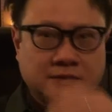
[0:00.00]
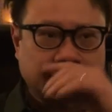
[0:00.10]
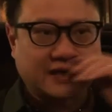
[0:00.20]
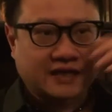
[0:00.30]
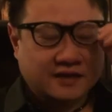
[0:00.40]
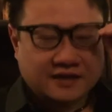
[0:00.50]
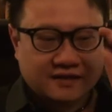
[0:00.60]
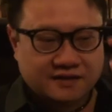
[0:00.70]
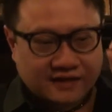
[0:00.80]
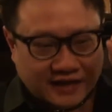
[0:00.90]
You see, like
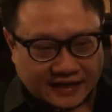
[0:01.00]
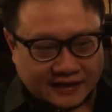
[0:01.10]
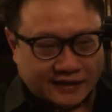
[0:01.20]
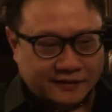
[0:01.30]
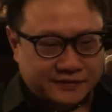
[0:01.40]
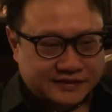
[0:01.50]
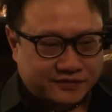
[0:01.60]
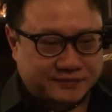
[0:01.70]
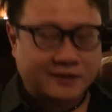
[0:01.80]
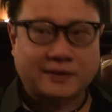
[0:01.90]
I always said
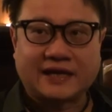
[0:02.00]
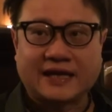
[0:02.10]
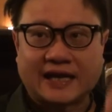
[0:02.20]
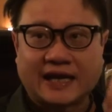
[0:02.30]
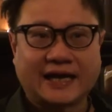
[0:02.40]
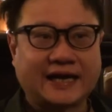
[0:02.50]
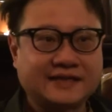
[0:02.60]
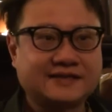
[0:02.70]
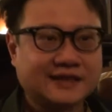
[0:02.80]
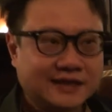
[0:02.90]
from day one, it
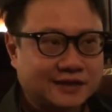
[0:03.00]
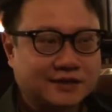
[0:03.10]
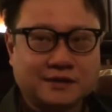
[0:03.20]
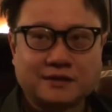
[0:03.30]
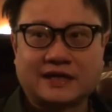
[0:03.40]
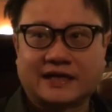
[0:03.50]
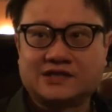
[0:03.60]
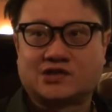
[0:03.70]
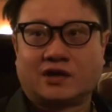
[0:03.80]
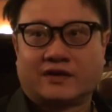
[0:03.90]
has to look like
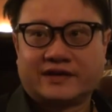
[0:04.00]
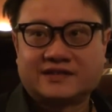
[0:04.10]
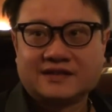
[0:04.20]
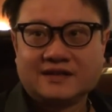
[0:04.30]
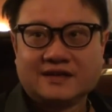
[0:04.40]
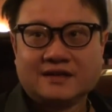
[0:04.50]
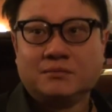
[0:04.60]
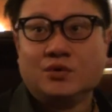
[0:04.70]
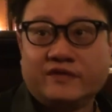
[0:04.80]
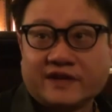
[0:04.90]
his drawings,
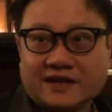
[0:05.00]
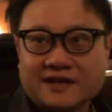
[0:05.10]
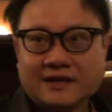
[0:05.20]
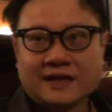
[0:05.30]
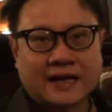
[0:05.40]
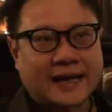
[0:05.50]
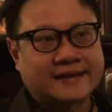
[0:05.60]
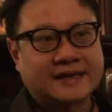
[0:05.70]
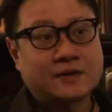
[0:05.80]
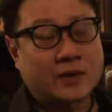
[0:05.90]
moving.
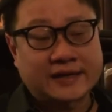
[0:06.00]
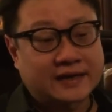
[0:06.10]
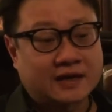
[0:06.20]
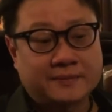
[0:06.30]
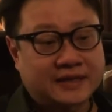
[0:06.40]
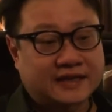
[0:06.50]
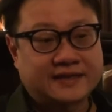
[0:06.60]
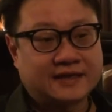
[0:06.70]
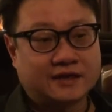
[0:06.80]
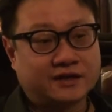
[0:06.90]
And then right now, I mean, I
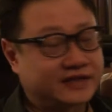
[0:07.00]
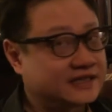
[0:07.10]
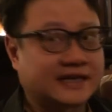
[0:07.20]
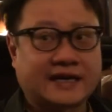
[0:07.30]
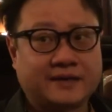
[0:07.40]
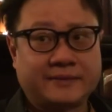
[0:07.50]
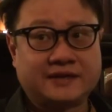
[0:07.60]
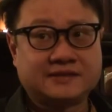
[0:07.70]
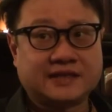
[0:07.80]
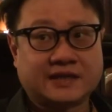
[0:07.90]
think a lot of these young
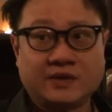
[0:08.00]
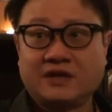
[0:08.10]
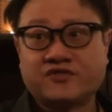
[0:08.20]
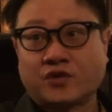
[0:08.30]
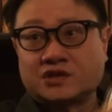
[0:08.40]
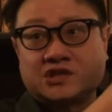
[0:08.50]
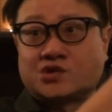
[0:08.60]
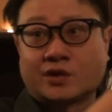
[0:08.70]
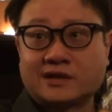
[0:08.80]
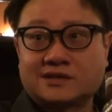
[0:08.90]
animators, they can really forge his
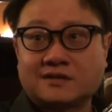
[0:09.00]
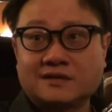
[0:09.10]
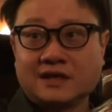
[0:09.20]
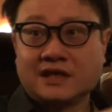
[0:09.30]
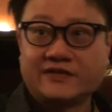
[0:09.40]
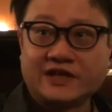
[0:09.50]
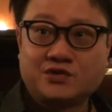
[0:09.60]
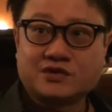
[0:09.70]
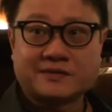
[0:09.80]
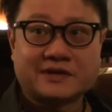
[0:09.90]
drawings. You know, if they
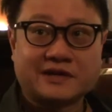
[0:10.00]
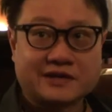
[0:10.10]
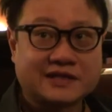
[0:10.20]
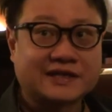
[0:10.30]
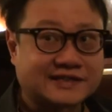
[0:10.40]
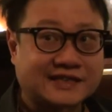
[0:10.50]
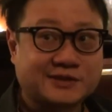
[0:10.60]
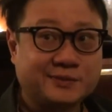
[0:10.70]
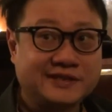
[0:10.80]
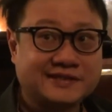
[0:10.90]
drew something now, you think it's
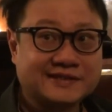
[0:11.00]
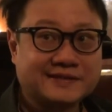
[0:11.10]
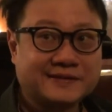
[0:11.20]
Tatsumi's.